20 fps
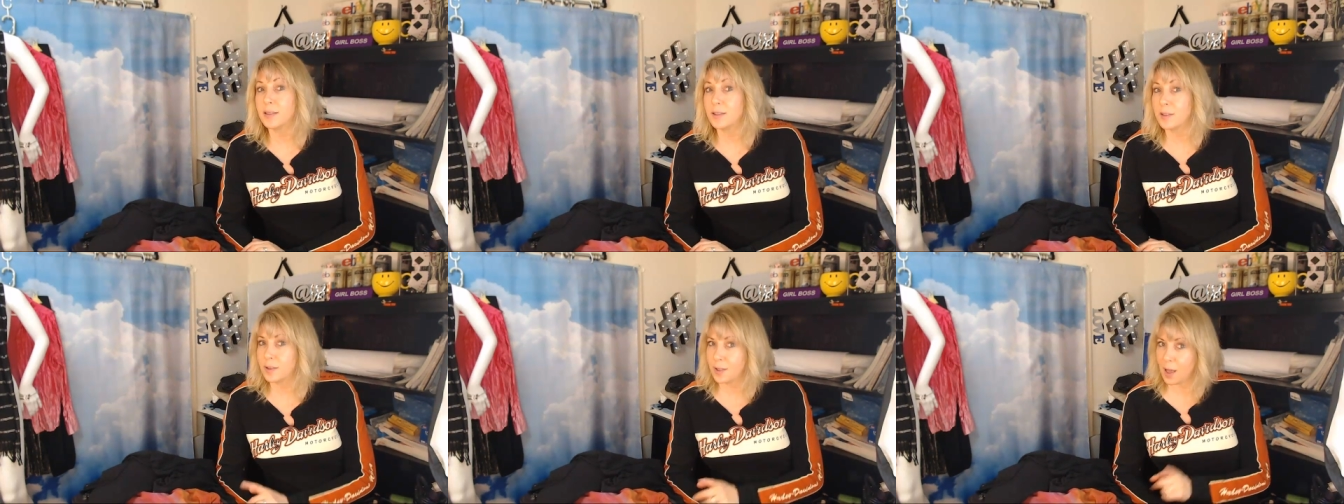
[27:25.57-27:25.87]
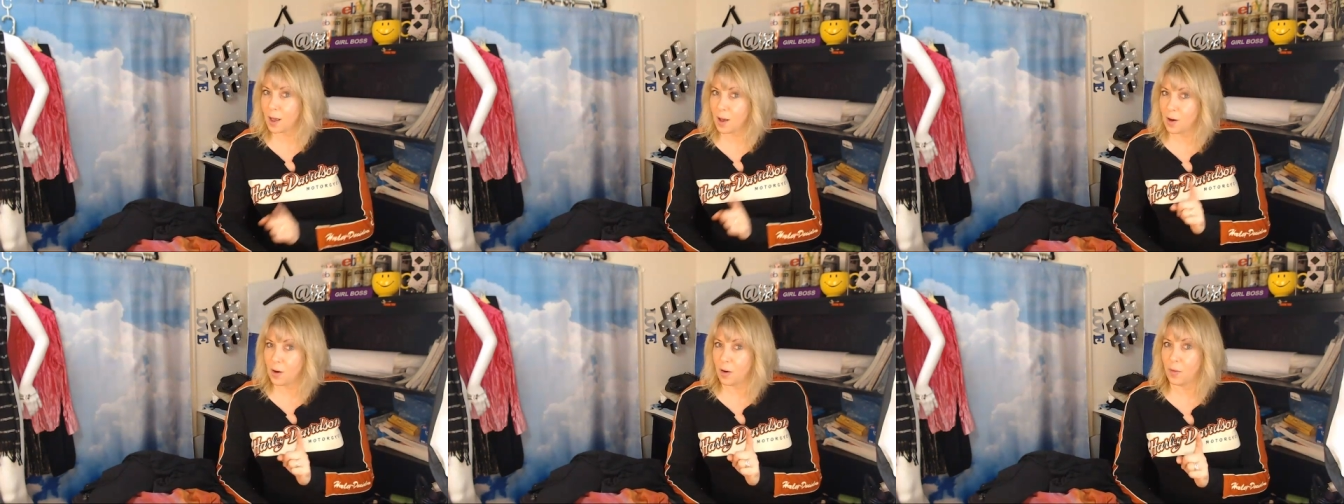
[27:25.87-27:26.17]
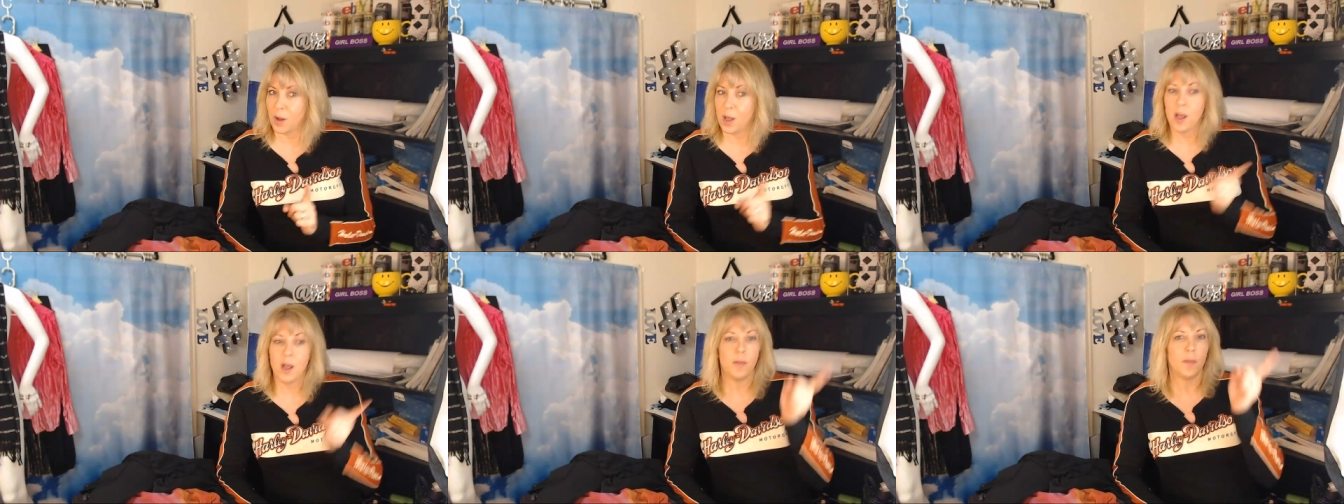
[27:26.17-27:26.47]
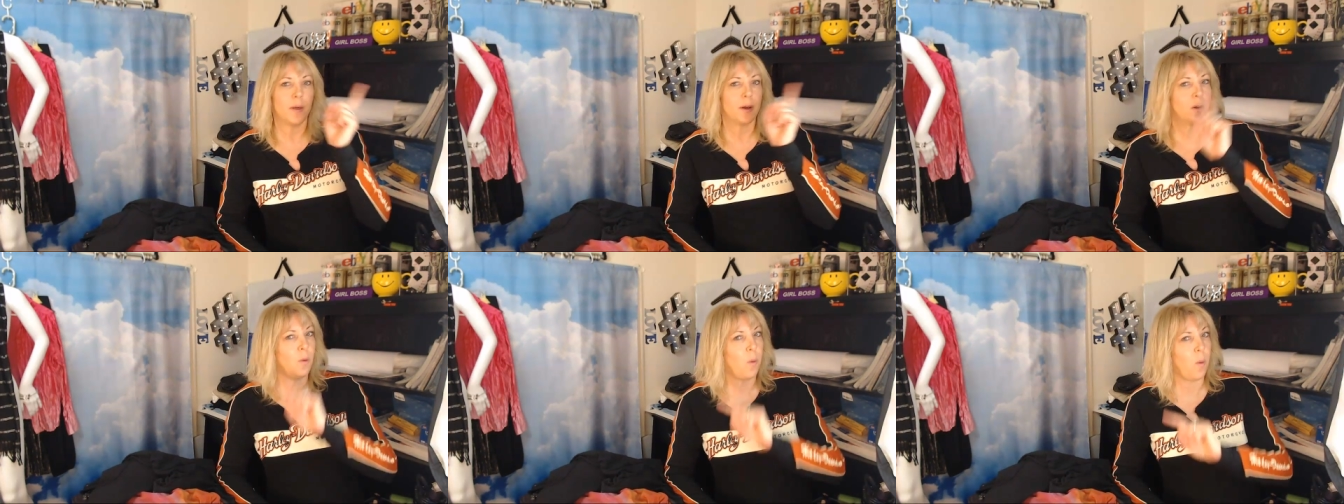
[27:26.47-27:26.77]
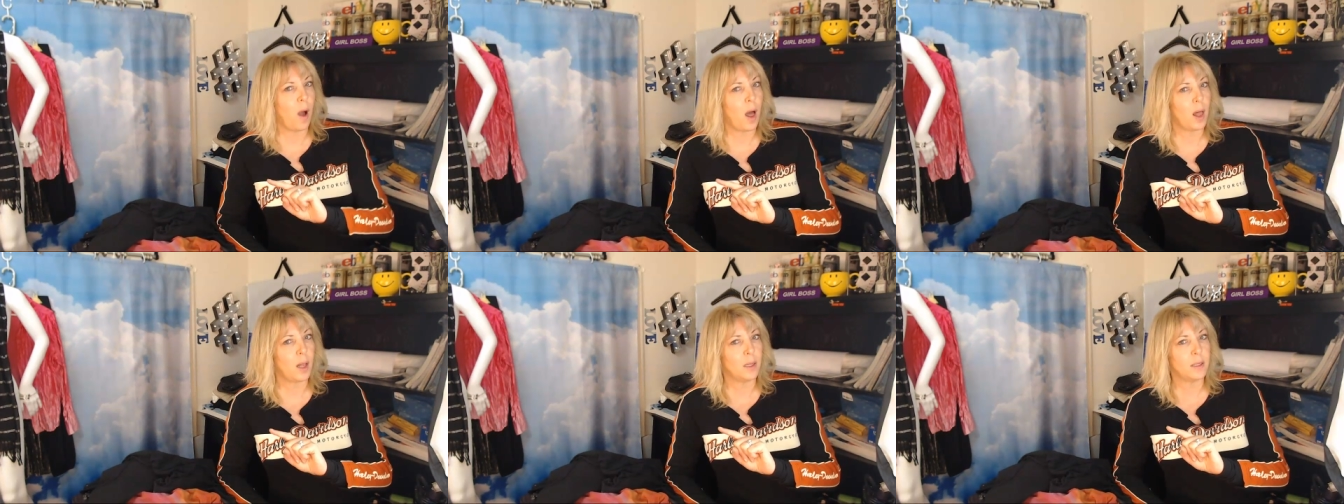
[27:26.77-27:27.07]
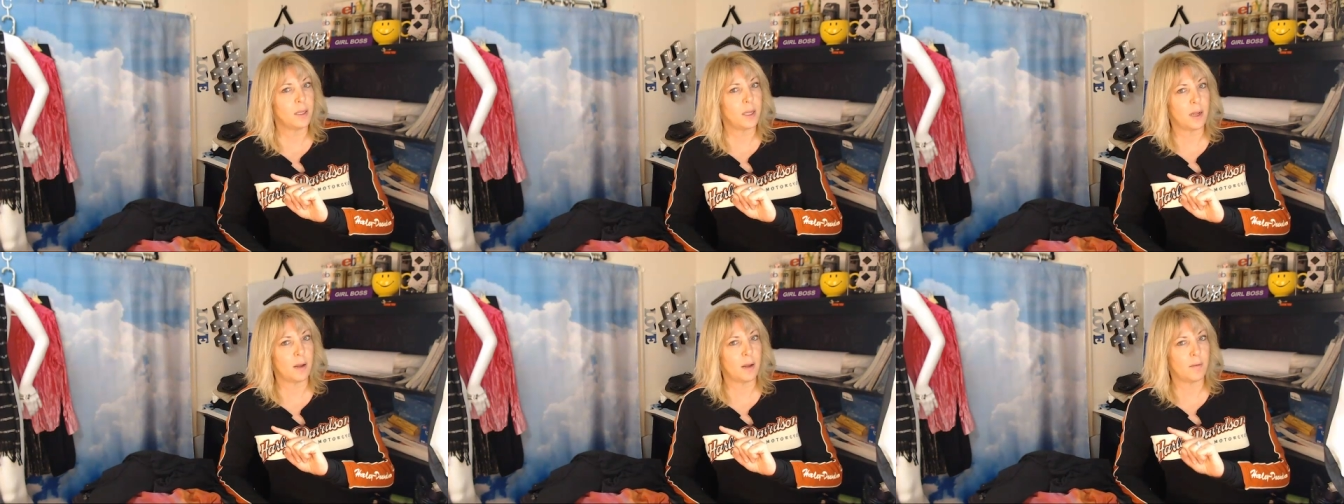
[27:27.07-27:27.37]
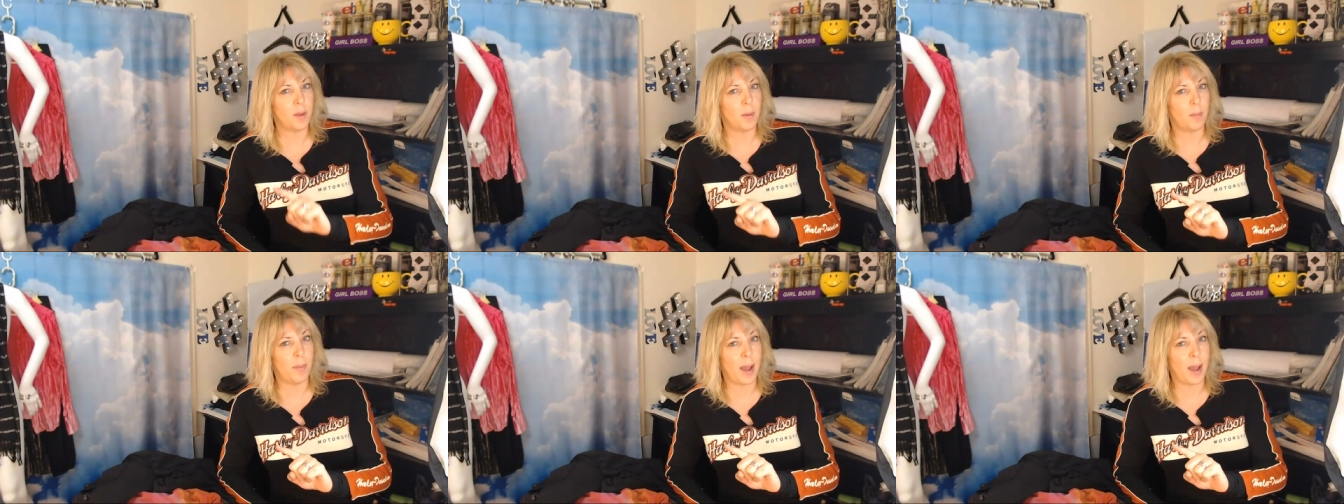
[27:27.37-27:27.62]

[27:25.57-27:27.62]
So the quality of the